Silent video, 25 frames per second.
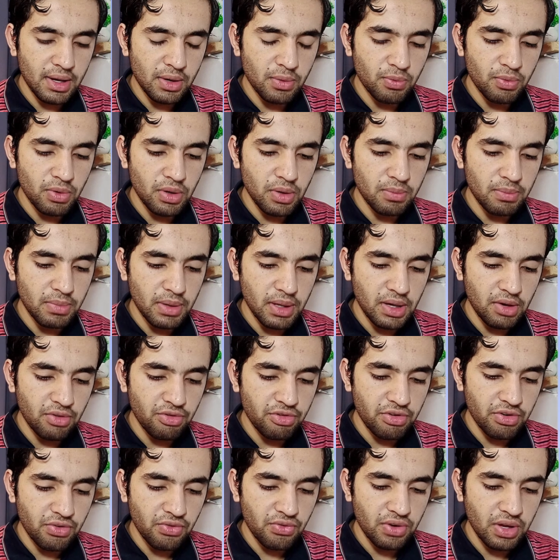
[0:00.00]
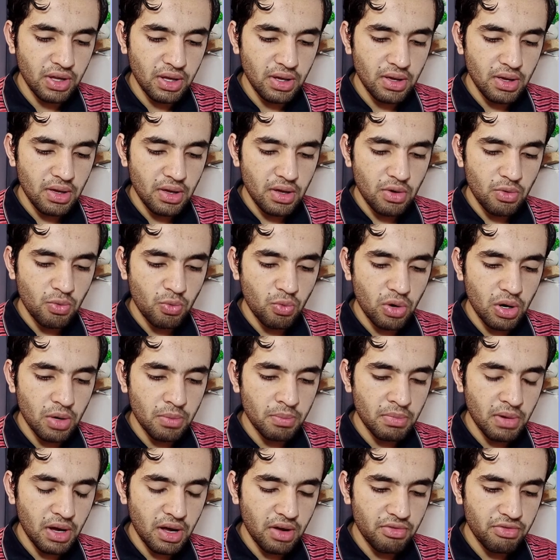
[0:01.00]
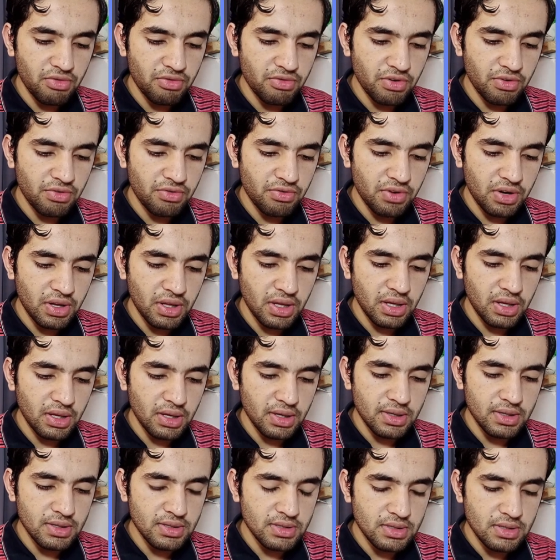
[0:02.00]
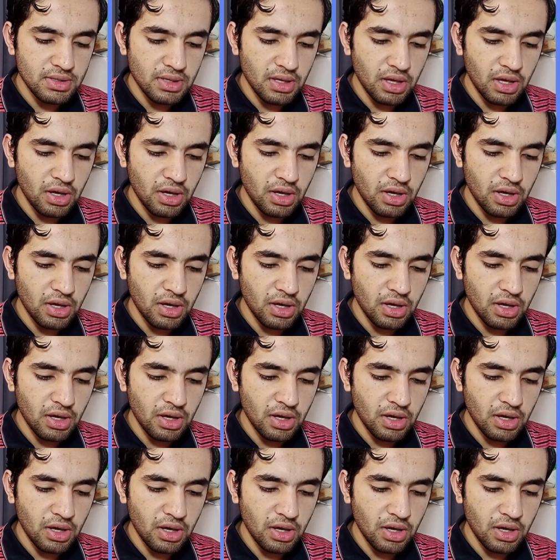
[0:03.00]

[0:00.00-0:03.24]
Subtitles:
it will be 50. 1 by 50 is